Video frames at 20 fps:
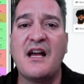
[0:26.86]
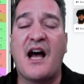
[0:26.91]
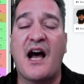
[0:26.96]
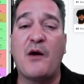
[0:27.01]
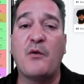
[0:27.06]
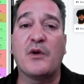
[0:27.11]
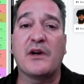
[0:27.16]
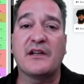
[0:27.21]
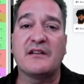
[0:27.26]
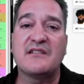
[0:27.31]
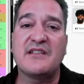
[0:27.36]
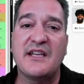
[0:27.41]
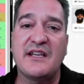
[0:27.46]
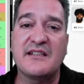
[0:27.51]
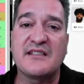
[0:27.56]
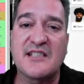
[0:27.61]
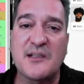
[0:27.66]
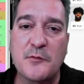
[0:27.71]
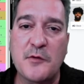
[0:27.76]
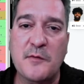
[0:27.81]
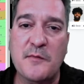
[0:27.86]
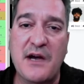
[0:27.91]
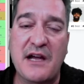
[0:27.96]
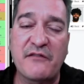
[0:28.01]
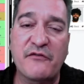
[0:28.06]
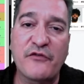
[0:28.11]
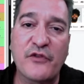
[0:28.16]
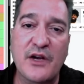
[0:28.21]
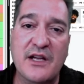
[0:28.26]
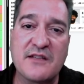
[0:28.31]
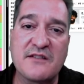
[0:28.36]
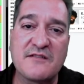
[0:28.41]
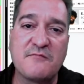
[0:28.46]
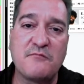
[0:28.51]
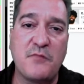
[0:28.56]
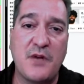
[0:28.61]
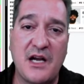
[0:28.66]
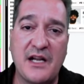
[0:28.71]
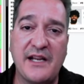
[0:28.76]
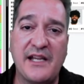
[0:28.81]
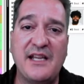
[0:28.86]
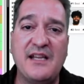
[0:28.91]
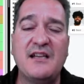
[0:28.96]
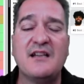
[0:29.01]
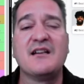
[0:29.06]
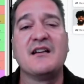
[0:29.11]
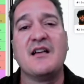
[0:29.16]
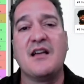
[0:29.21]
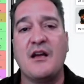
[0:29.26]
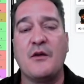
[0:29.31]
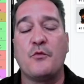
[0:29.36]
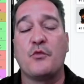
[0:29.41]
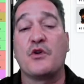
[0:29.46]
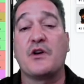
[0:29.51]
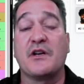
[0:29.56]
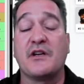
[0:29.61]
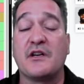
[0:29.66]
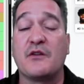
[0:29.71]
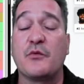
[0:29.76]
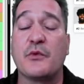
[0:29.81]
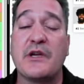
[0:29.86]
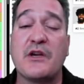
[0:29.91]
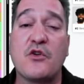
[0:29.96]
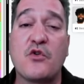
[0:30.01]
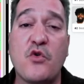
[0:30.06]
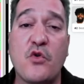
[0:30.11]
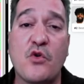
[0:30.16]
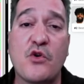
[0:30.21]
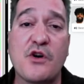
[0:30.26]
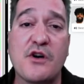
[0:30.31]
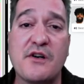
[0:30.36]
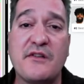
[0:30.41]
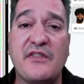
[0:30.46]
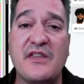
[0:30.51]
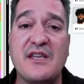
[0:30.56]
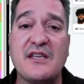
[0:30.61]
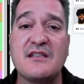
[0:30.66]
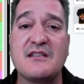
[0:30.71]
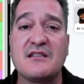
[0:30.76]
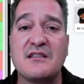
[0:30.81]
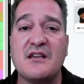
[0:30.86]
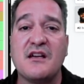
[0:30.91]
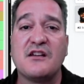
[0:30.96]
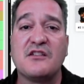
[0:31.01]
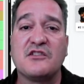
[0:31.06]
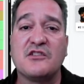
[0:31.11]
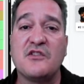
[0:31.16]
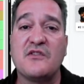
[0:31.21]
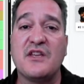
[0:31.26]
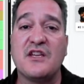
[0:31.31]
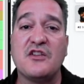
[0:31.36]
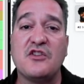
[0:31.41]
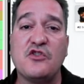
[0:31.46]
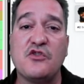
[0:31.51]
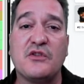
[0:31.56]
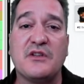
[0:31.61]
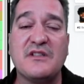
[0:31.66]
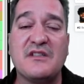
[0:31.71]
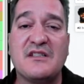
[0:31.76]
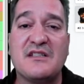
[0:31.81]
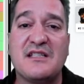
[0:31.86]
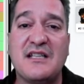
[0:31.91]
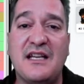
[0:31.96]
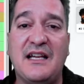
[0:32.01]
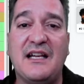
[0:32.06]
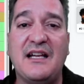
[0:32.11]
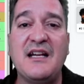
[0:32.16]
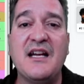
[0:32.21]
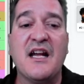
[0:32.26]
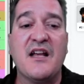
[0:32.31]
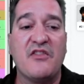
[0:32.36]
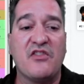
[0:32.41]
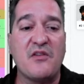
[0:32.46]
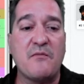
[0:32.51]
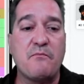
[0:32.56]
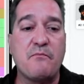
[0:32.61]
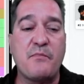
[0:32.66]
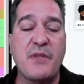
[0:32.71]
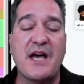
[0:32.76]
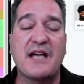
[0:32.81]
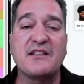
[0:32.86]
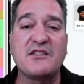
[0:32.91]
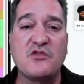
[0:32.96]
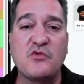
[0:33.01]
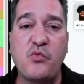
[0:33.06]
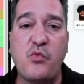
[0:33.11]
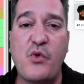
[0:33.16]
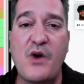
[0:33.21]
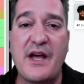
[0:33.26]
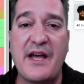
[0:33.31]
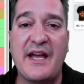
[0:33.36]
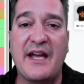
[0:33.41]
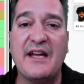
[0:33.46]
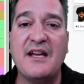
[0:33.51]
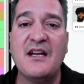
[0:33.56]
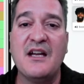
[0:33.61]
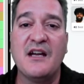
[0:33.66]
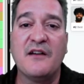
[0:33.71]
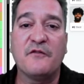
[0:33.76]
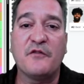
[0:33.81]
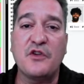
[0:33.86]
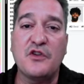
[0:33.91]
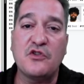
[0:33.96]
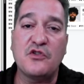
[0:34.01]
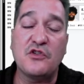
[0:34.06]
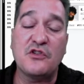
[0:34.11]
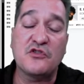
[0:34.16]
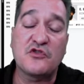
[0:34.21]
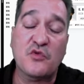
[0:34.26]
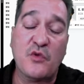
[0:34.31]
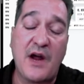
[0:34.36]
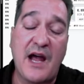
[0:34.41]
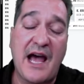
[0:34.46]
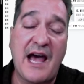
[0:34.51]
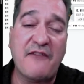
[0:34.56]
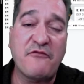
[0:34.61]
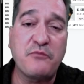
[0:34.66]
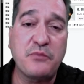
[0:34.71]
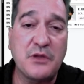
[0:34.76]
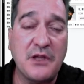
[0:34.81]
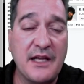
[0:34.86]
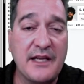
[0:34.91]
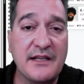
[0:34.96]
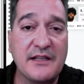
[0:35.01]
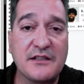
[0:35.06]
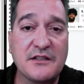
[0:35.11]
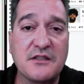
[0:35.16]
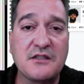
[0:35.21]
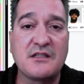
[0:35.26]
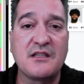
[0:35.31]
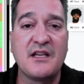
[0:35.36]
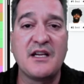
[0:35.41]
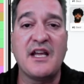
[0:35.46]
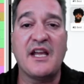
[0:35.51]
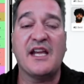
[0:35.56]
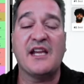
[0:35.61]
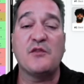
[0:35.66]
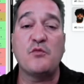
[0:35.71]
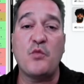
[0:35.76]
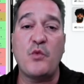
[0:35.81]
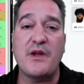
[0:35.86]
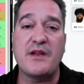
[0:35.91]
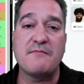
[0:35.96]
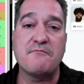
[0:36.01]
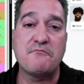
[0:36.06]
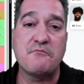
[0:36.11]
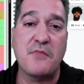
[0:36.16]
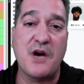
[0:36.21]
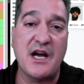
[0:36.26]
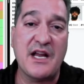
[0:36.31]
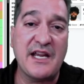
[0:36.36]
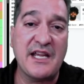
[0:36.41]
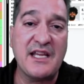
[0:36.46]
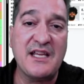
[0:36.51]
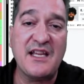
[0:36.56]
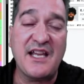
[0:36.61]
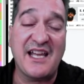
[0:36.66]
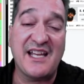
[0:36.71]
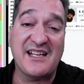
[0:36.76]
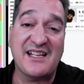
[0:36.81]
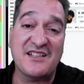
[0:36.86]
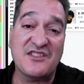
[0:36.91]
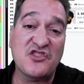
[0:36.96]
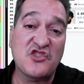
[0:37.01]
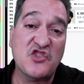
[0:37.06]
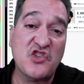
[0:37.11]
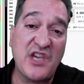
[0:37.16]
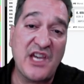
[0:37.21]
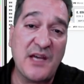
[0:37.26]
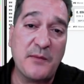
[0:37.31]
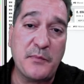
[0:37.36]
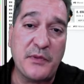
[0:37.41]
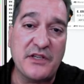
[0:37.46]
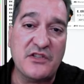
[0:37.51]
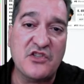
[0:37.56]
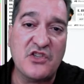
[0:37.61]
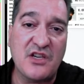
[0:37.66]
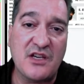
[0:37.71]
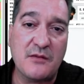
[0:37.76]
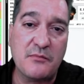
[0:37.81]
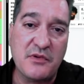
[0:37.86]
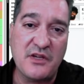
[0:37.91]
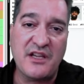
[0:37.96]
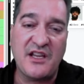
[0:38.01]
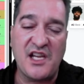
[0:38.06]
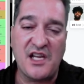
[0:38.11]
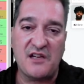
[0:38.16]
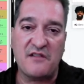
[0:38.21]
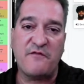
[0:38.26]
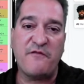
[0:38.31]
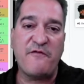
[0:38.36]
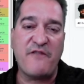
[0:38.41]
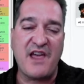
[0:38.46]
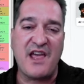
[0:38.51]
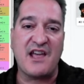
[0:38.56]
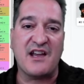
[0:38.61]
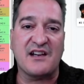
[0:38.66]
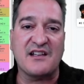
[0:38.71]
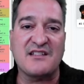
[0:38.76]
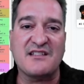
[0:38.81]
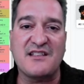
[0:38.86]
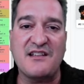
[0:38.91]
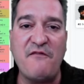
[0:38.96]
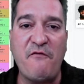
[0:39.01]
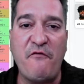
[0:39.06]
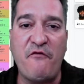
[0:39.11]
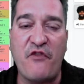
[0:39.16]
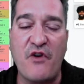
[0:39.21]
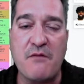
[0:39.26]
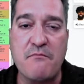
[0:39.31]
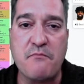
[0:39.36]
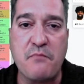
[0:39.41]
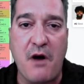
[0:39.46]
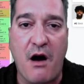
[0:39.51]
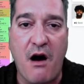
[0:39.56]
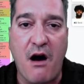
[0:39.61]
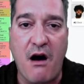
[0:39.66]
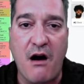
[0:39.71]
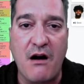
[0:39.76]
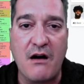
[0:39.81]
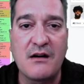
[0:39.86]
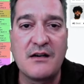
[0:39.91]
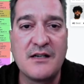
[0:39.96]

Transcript: I want to take some of my friends' money. We're going to record this so that you can see the best way for you to draft players and win money in a championship in fantasy football.